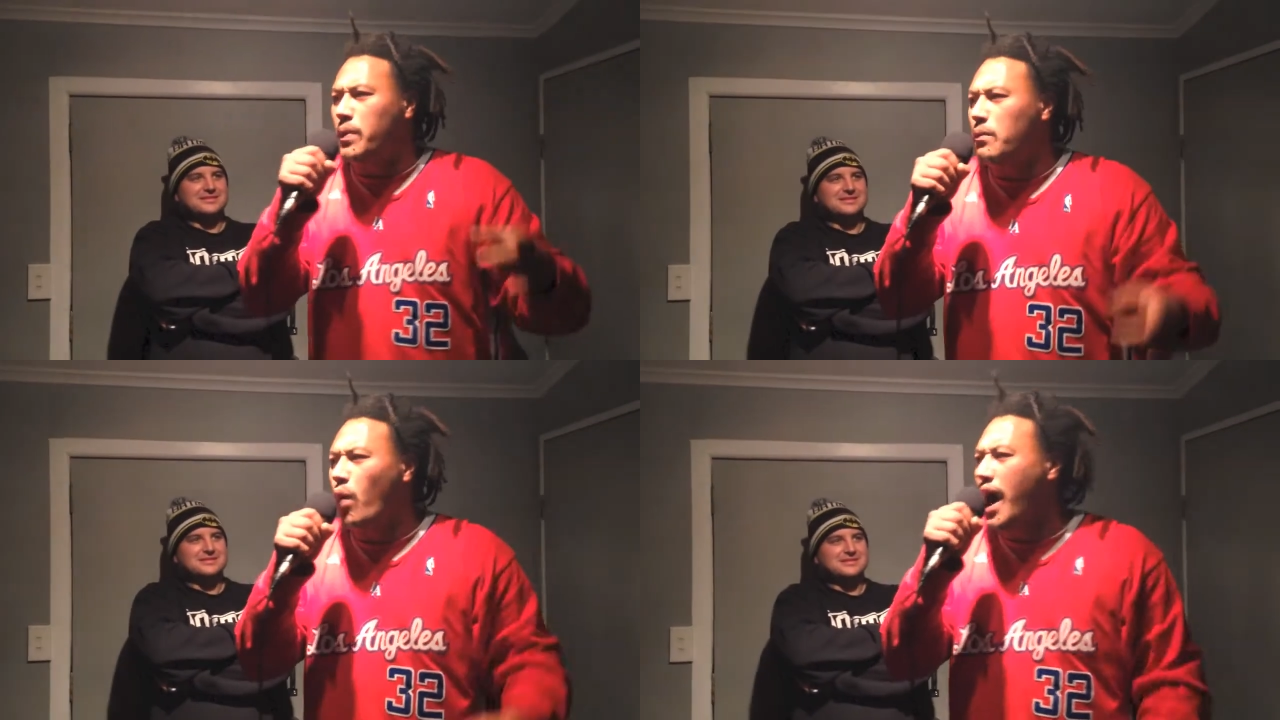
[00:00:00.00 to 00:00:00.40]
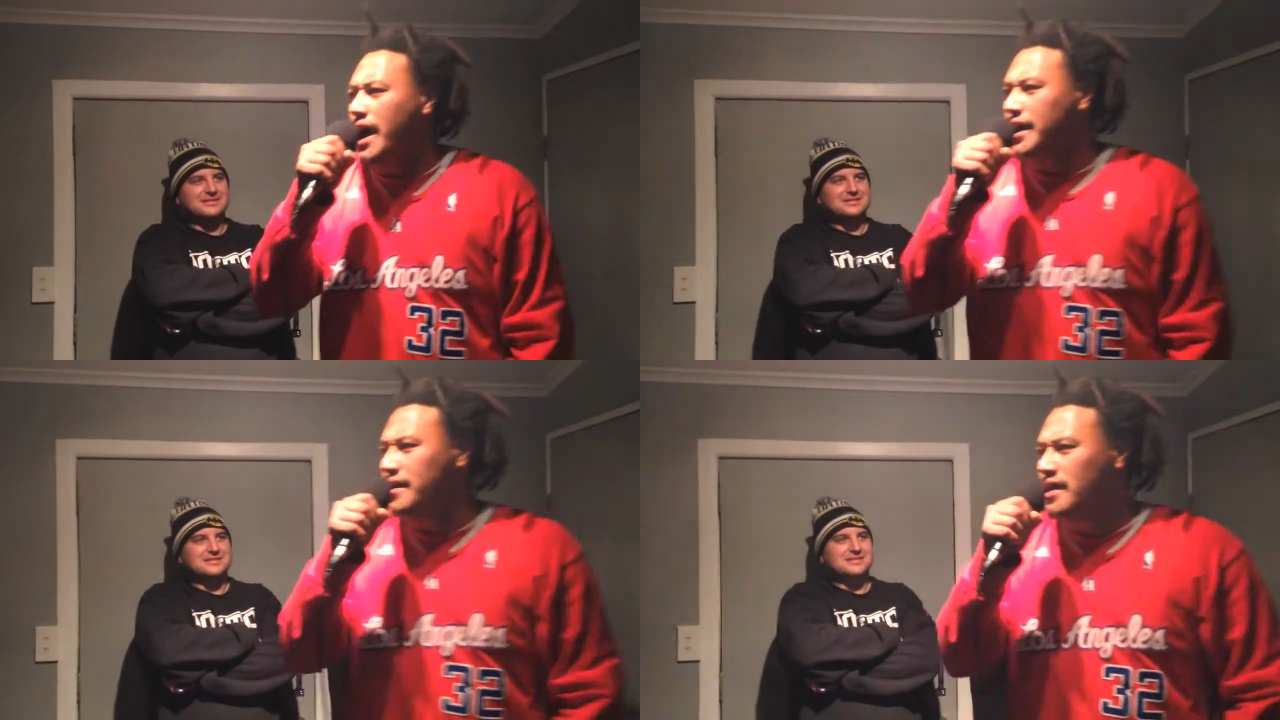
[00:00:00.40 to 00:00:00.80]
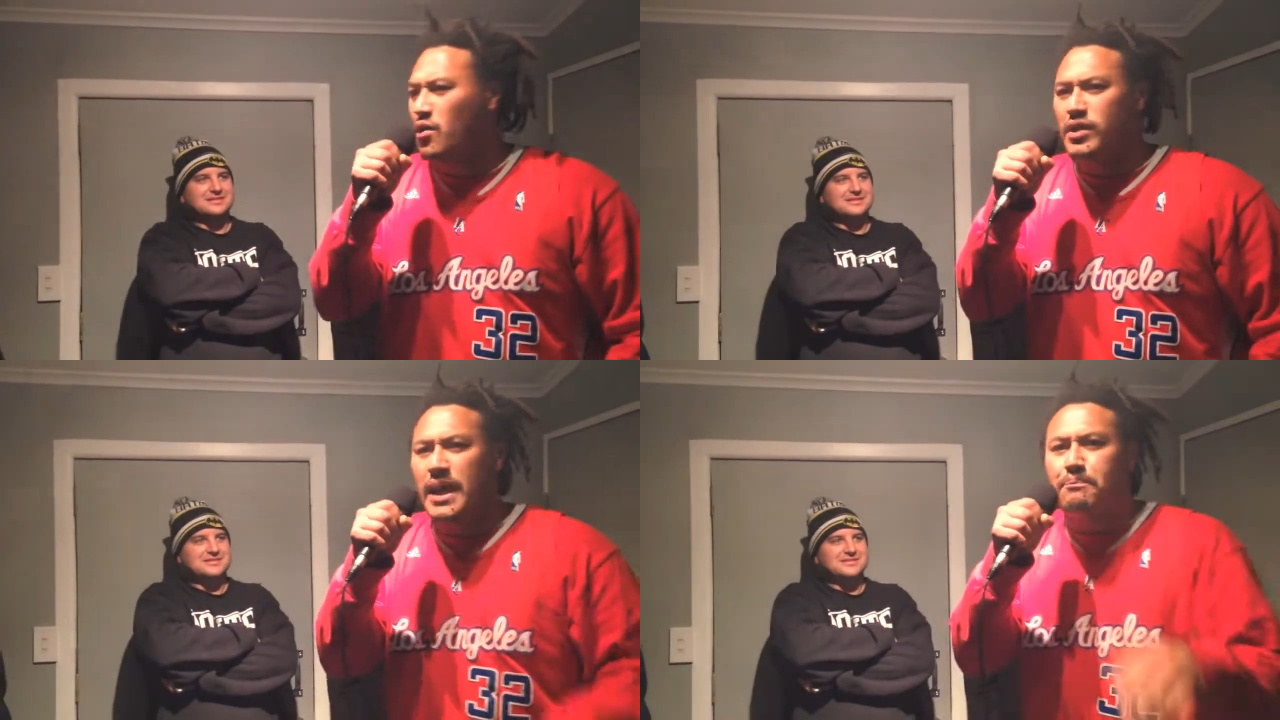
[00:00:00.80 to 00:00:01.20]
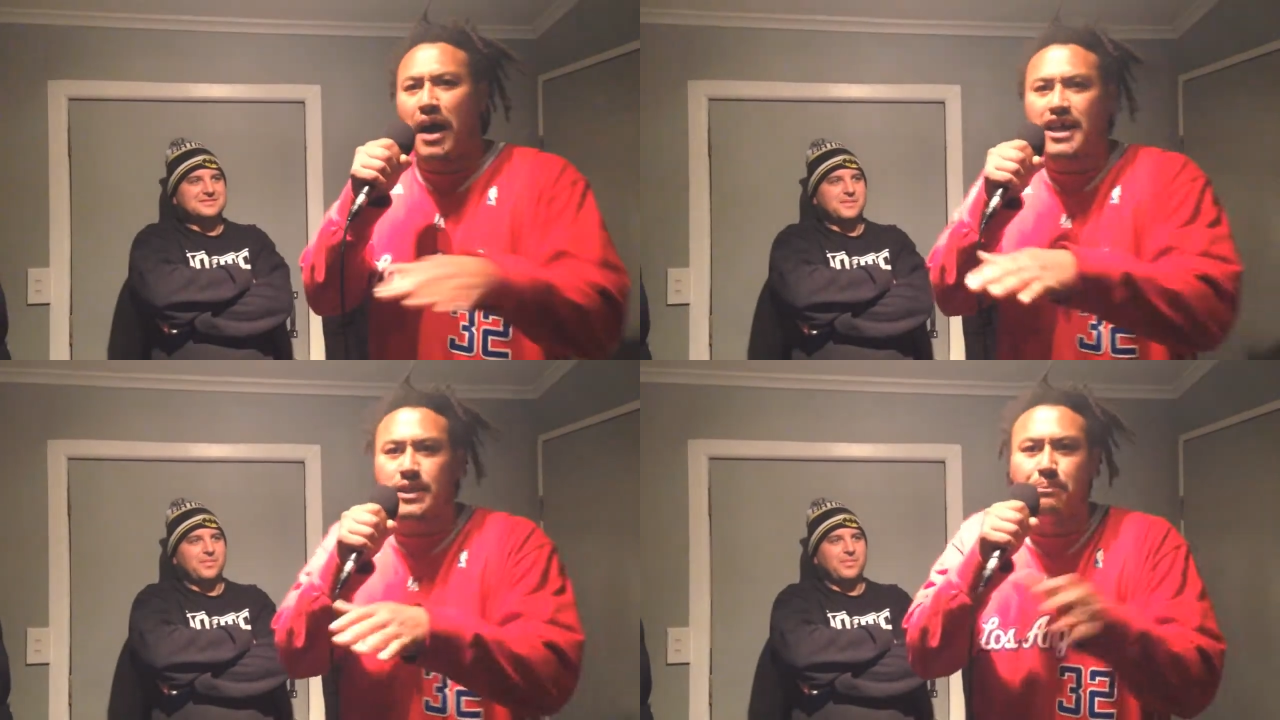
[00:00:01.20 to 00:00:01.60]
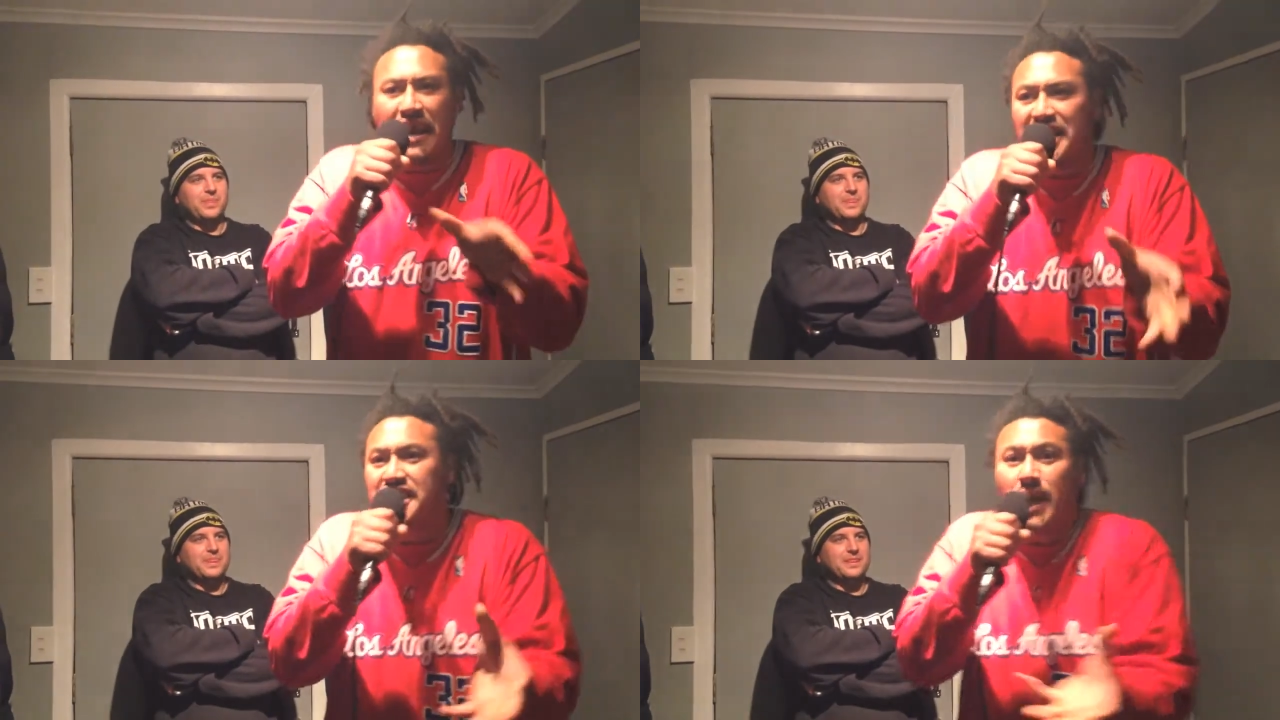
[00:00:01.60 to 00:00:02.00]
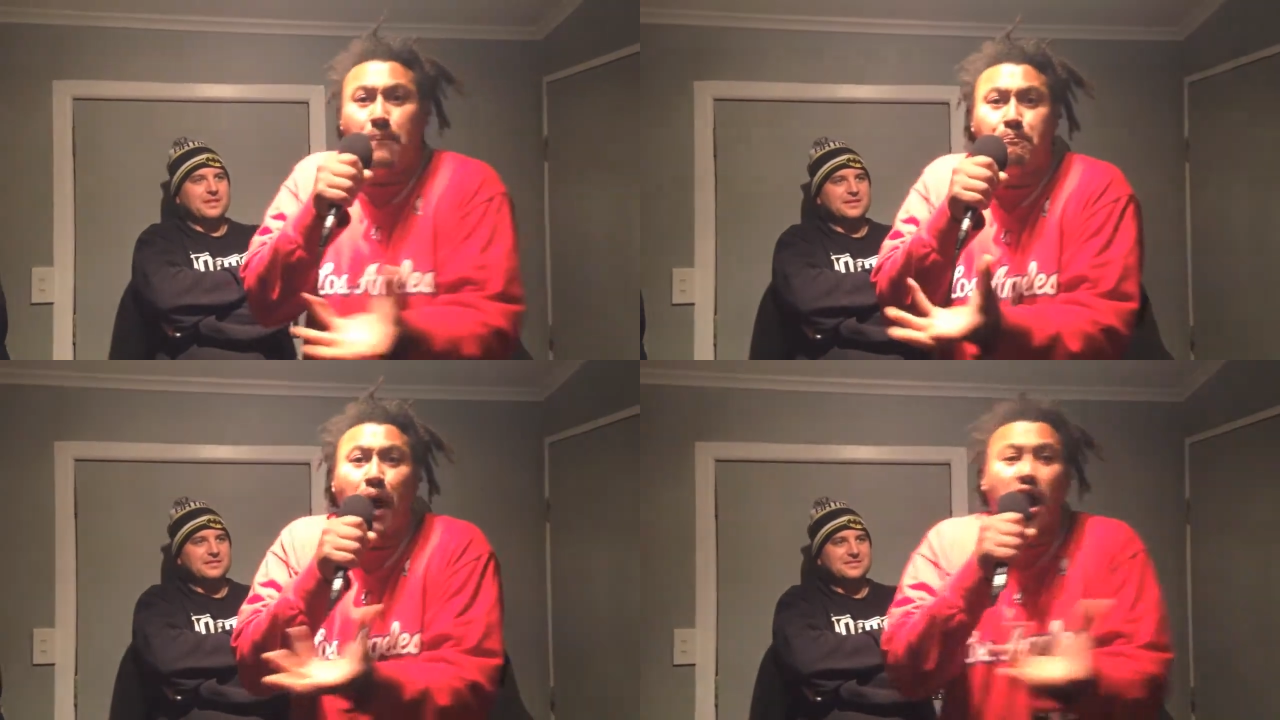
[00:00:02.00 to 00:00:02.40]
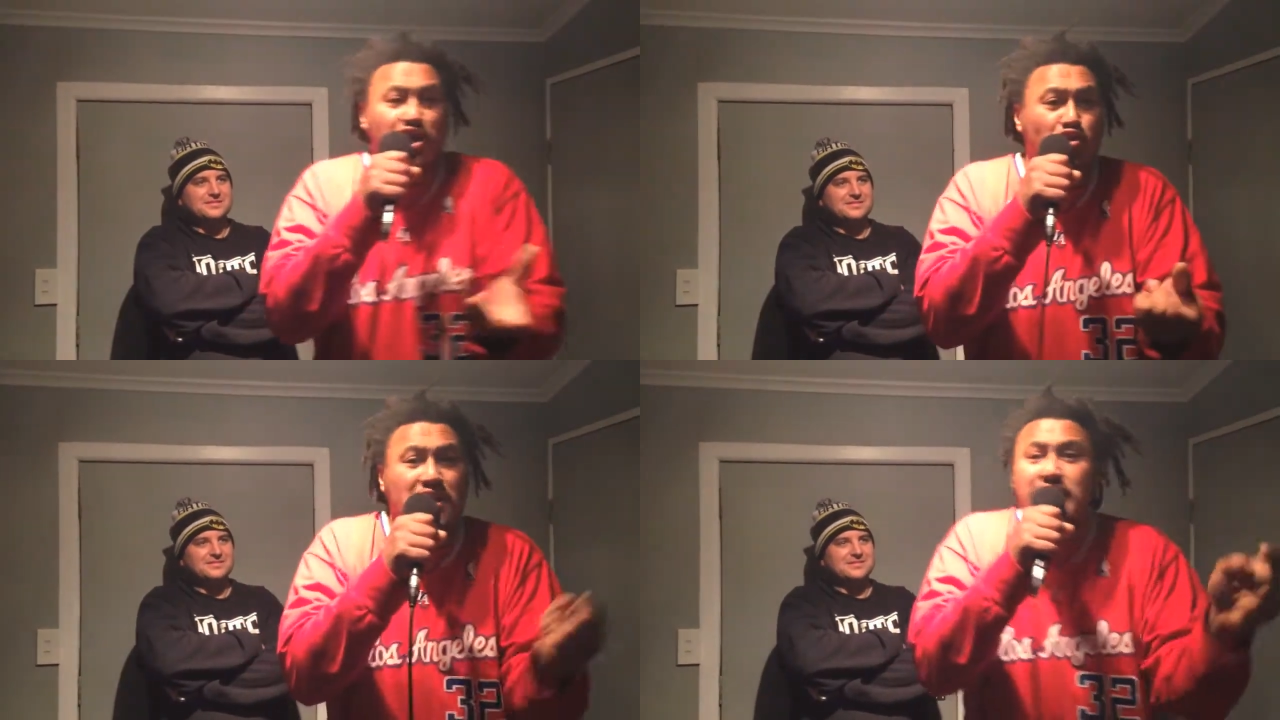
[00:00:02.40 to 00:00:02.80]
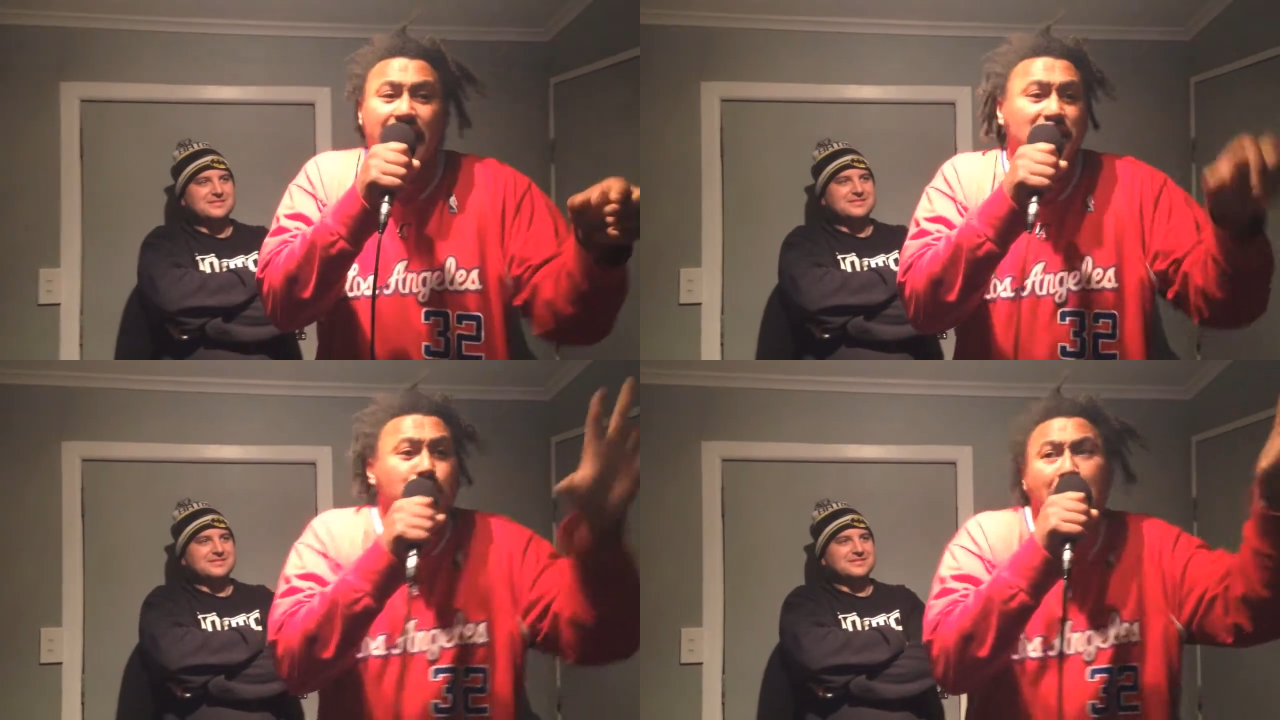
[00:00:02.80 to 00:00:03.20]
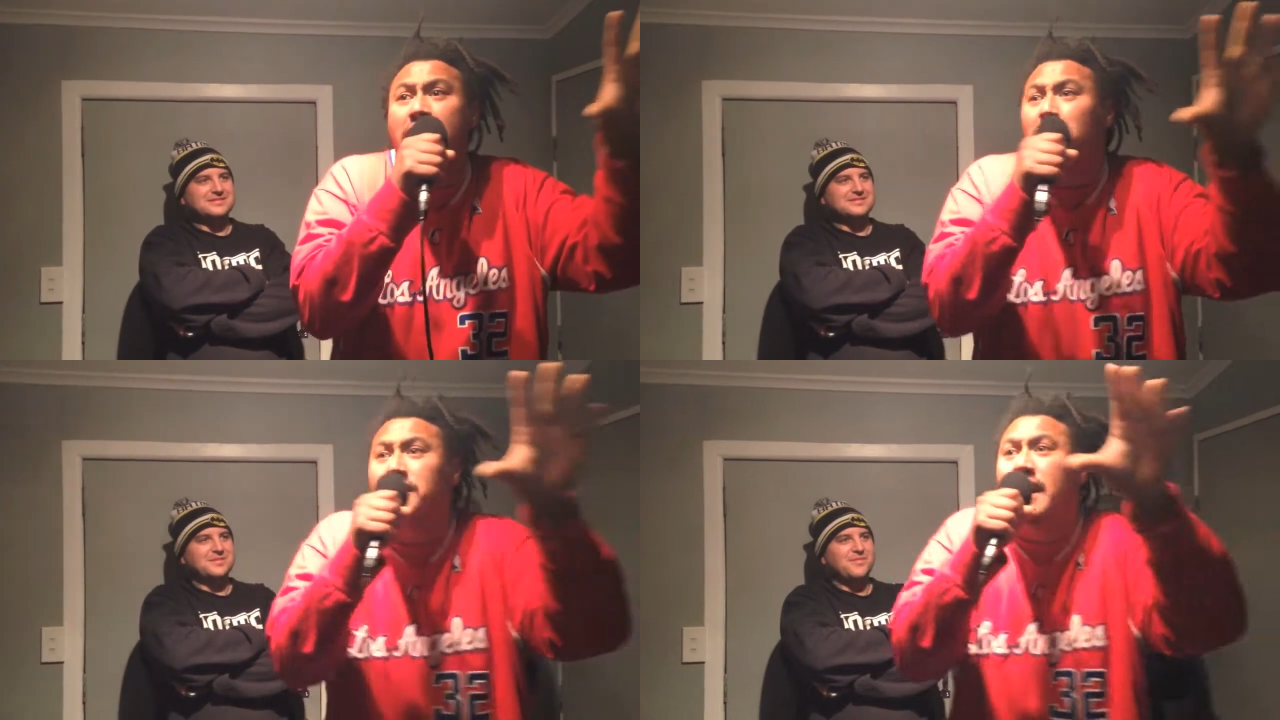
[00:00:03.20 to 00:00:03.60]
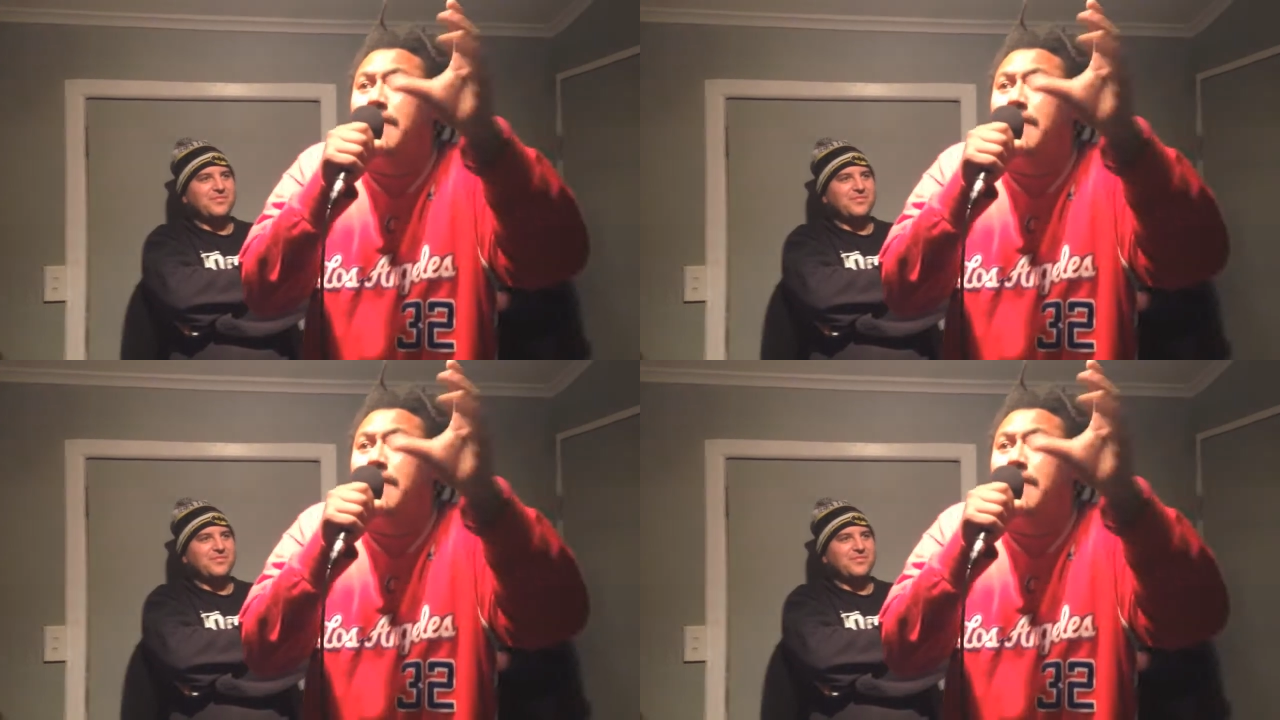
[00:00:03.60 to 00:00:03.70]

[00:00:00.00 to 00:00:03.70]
Speaker 1: but why? When their bars are barely subpar, you can catch pounds